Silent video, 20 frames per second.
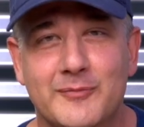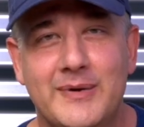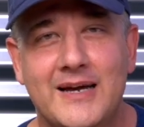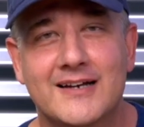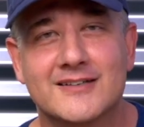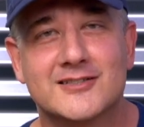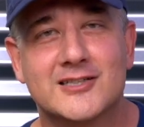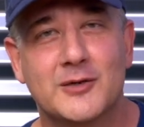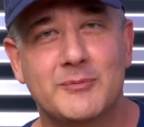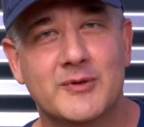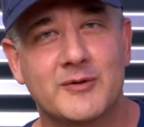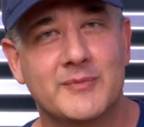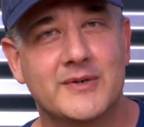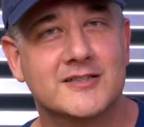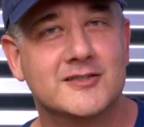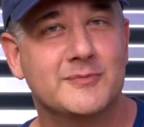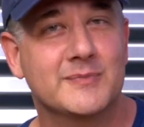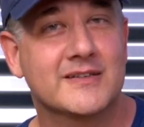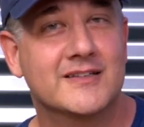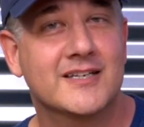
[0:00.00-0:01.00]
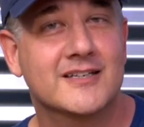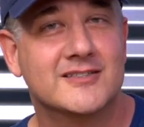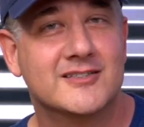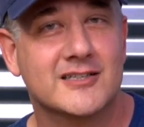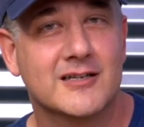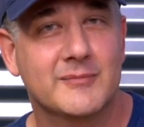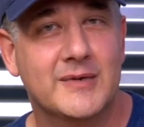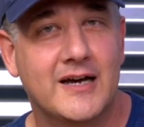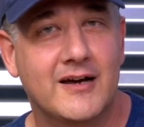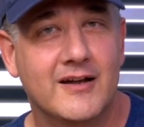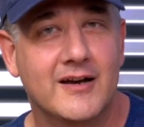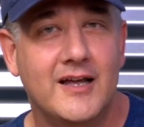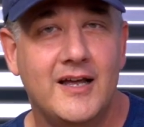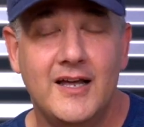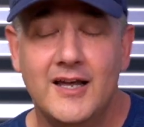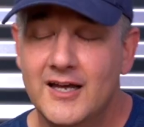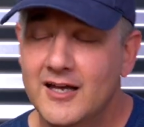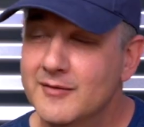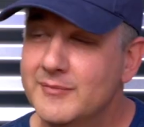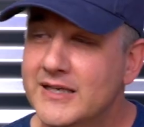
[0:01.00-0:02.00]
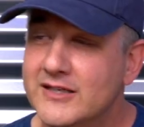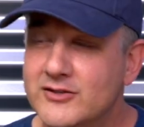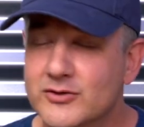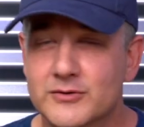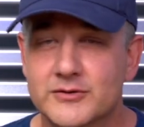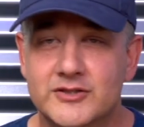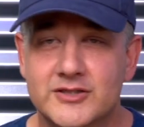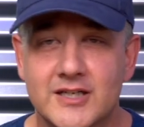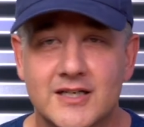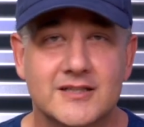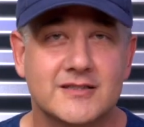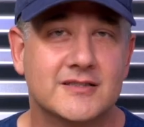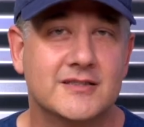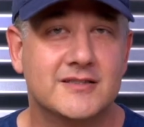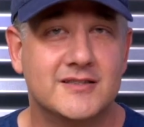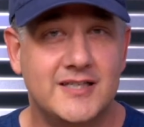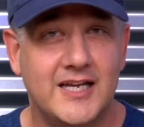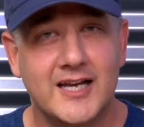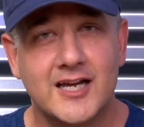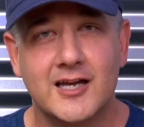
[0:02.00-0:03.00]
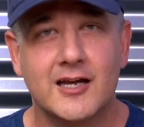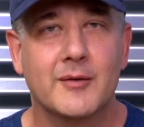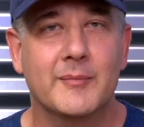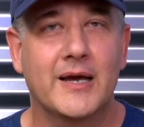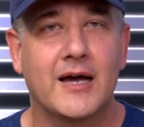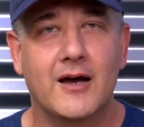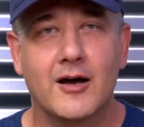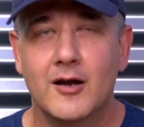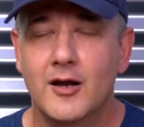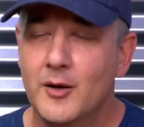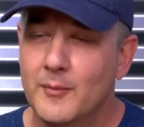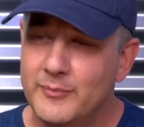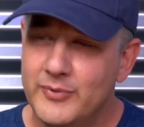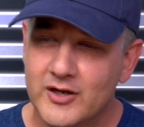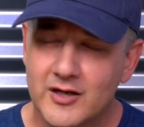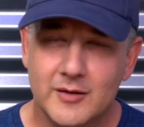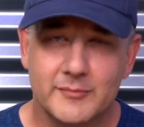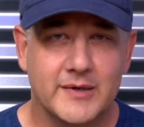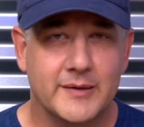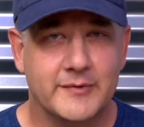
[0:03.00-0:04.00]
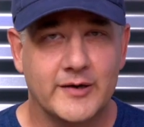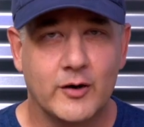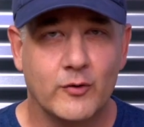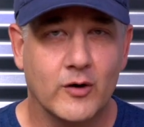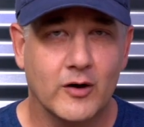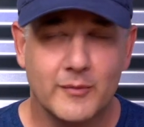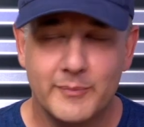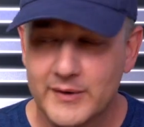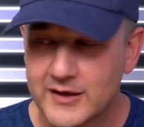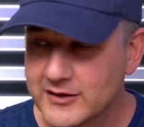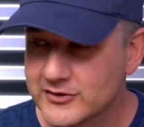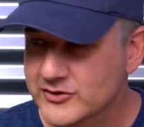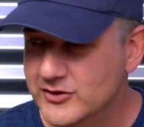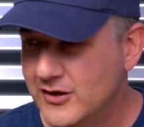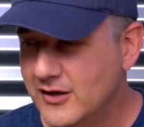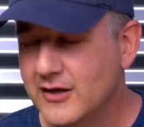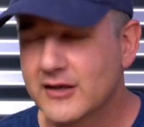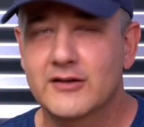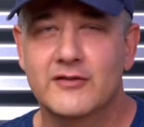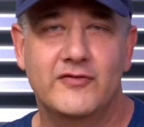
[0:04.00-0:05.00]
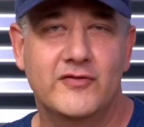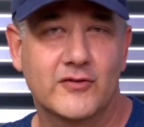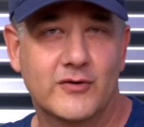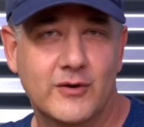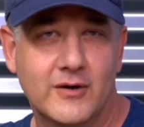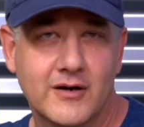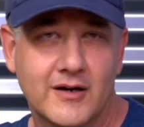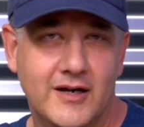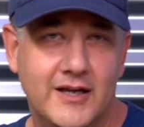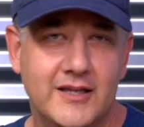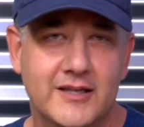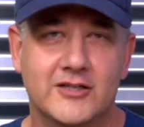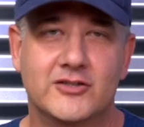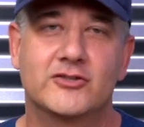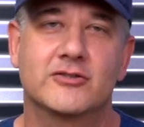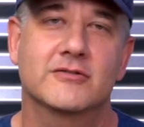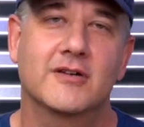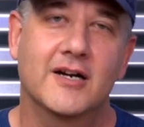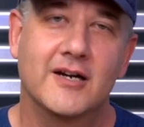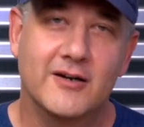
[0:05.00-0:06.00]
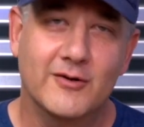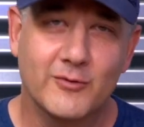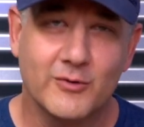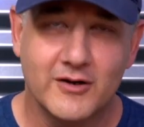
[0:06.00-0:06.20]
the past couple of months, been testing them out in my tool chest, taking them out, putting them on my workbench, on the floor, in the truck,